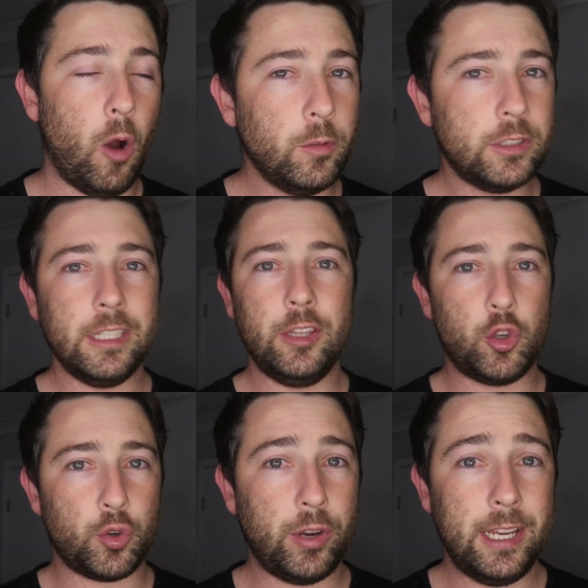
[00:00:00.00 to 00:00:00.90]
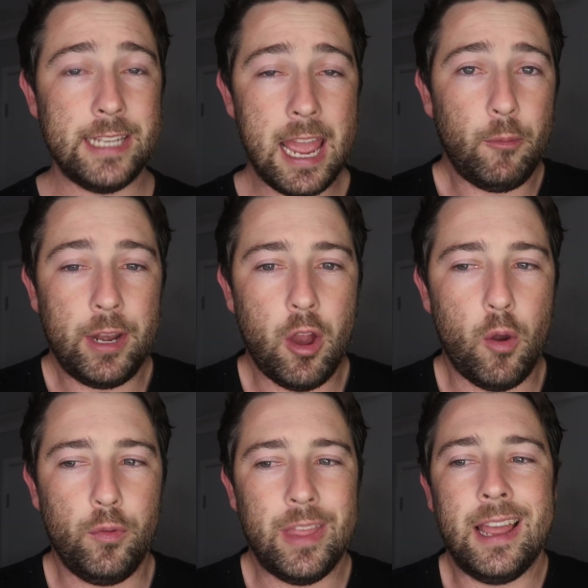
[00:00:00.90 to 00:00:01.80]
obviously the trees, now we
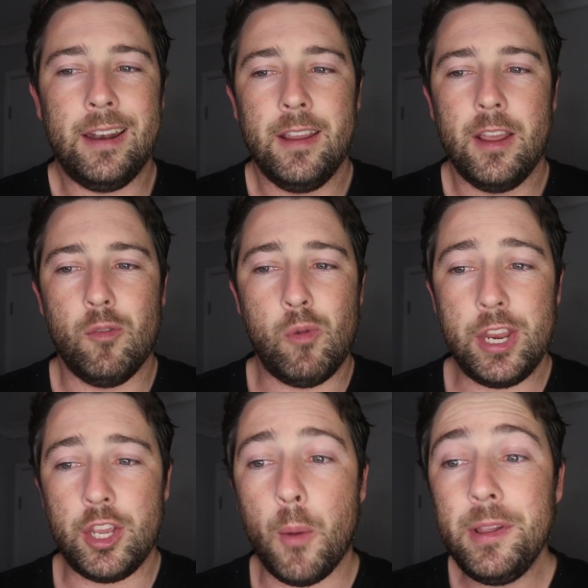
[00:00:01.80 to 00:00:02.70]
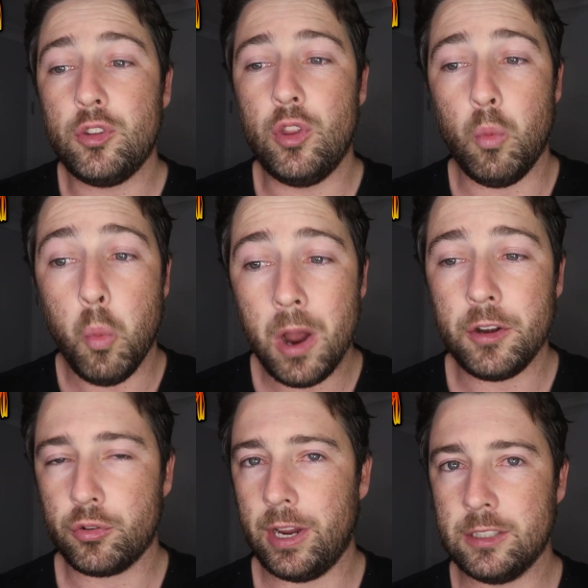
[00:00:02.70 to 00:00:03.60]
know that when you go into the
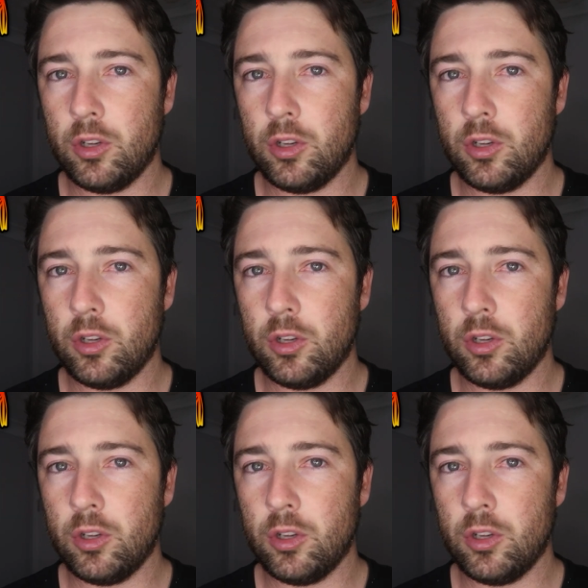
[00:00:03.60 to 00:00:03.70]
one tree,